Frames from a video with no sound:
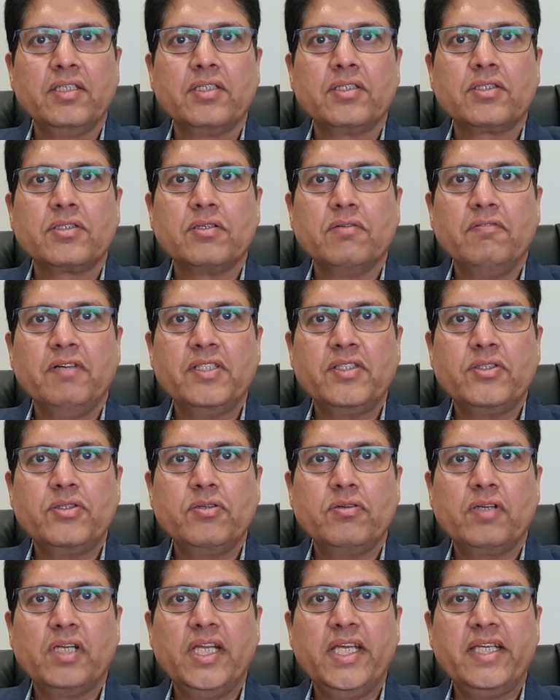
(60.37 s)
So once
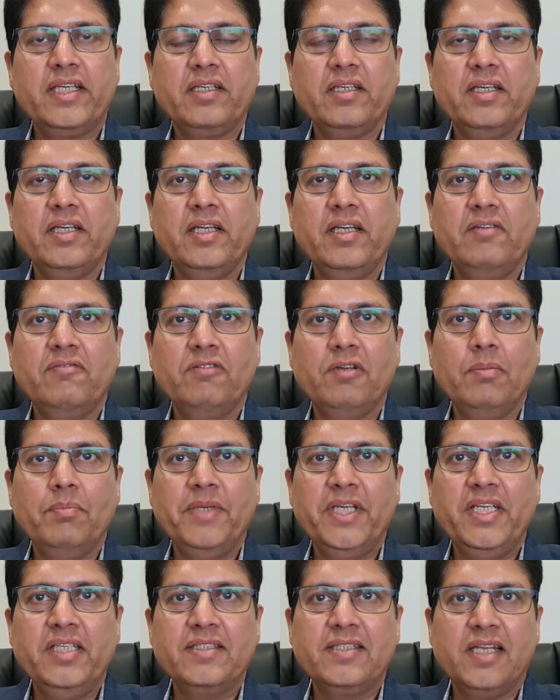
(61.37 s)
you click, it will
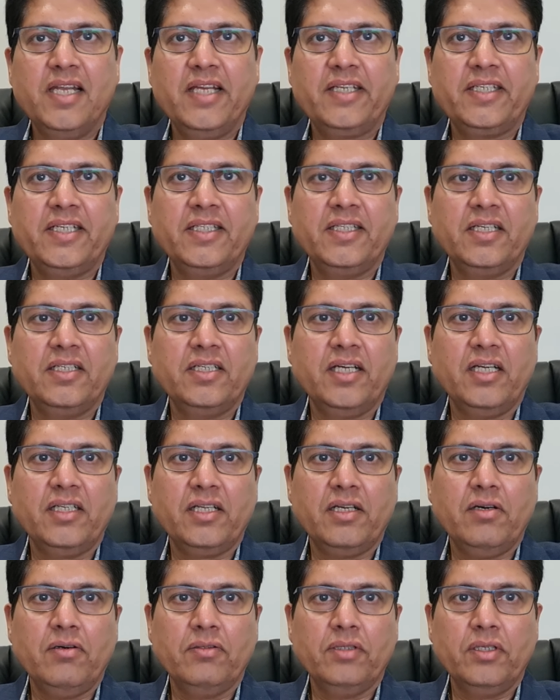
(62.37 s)
be selecting the
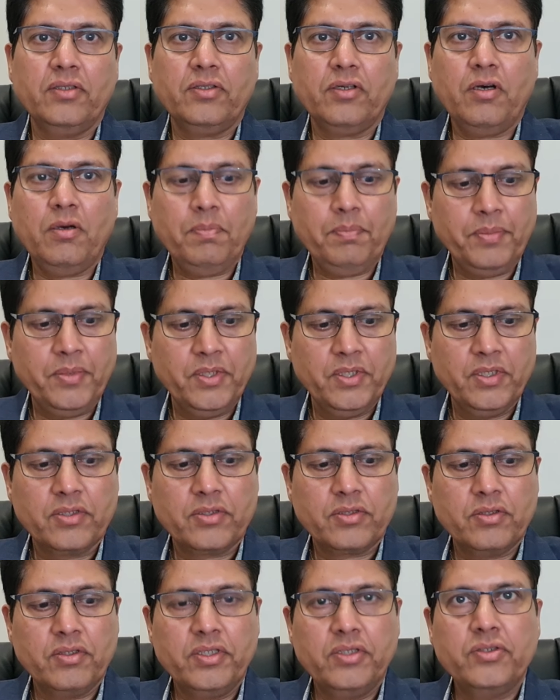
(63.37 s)
data on the top.
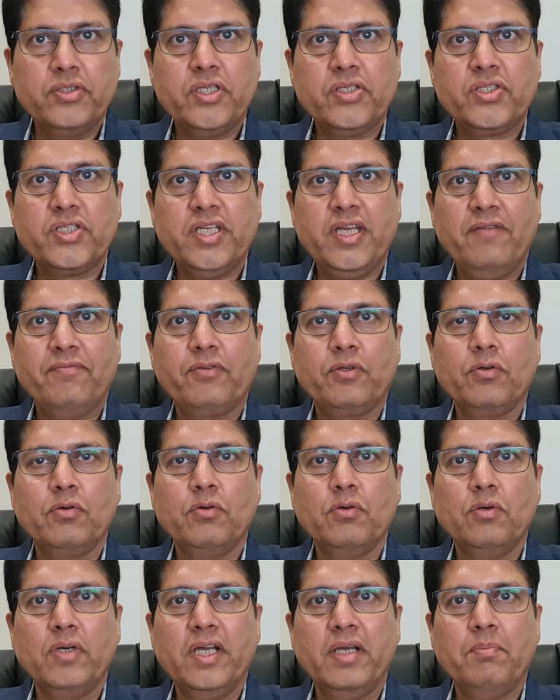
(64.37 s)
So you just have
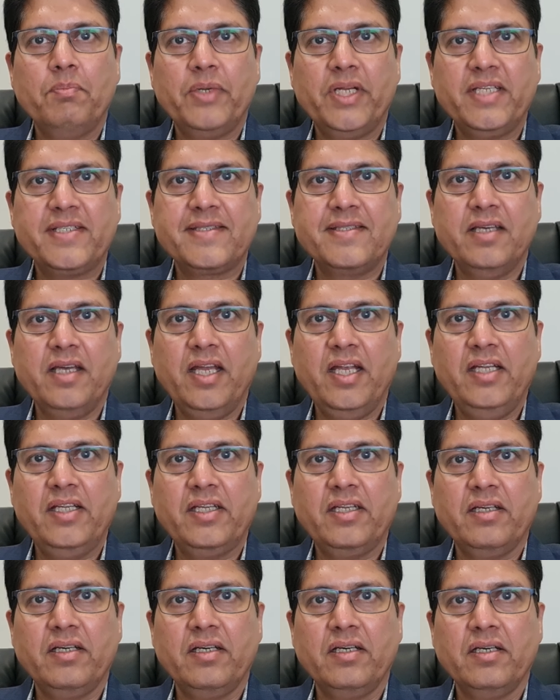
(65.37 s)
to press the
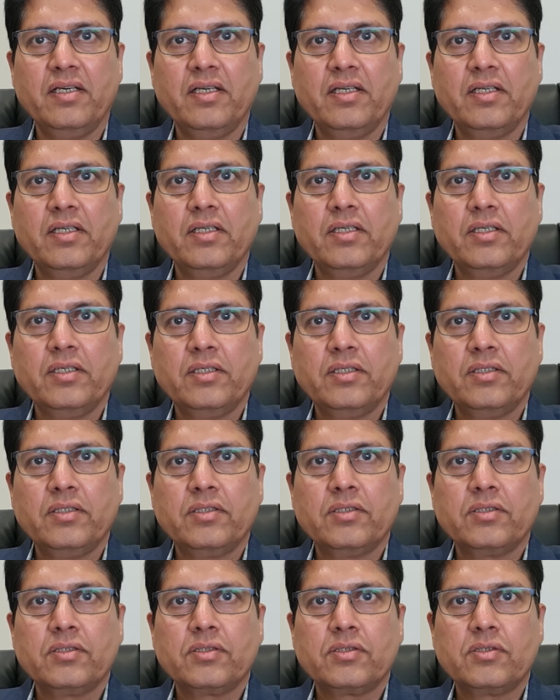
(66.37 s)
enter.
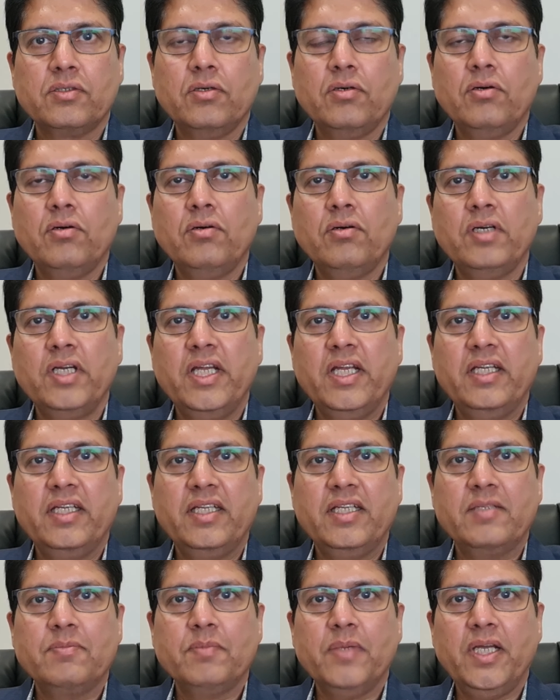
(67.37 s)
So it
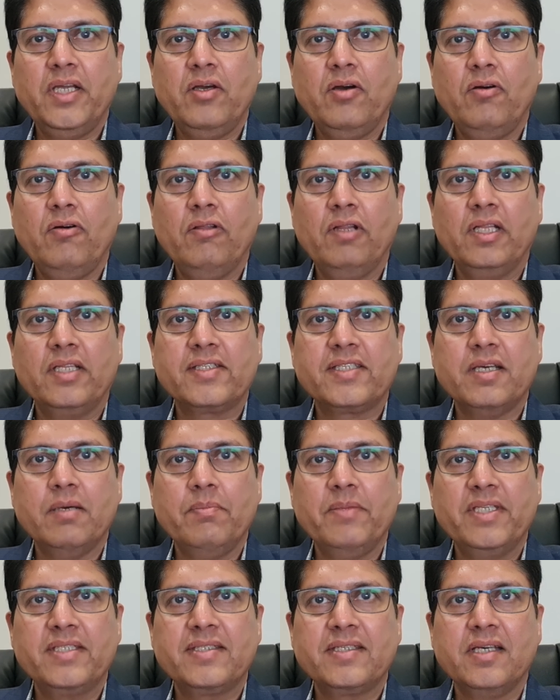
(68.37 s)
is my all the
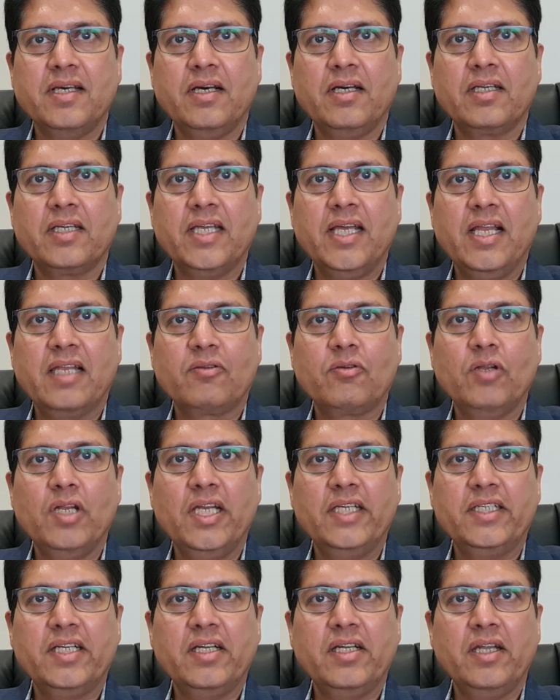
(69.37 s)
sum is
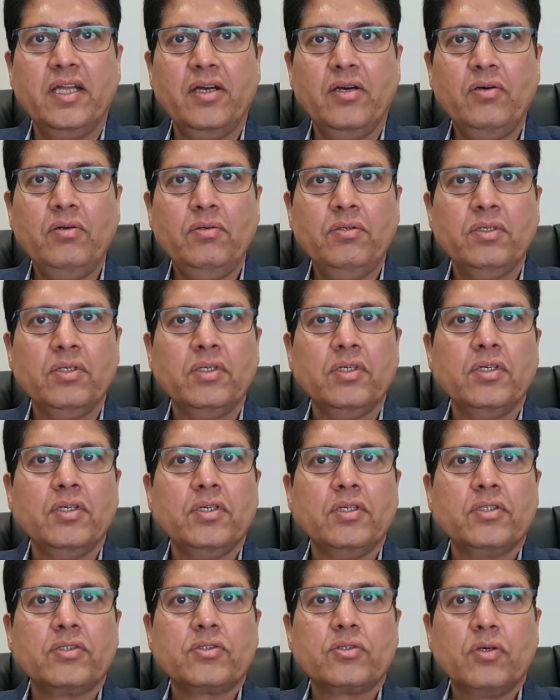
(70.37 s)
calculated now.
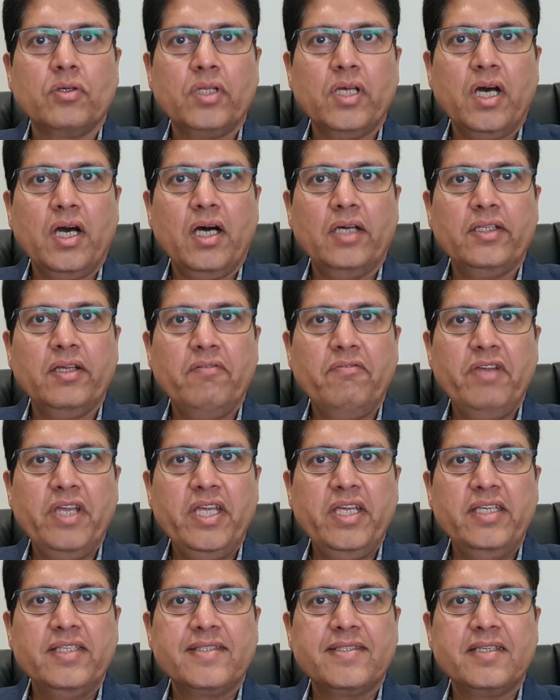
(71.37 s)
So the other
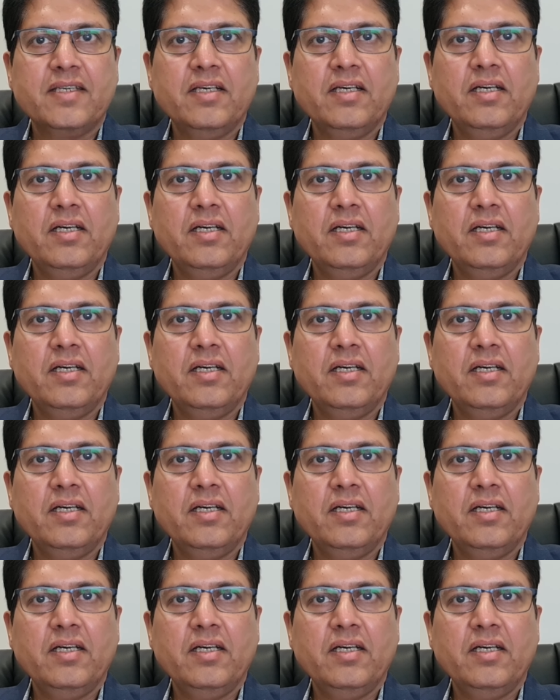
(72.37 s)
way is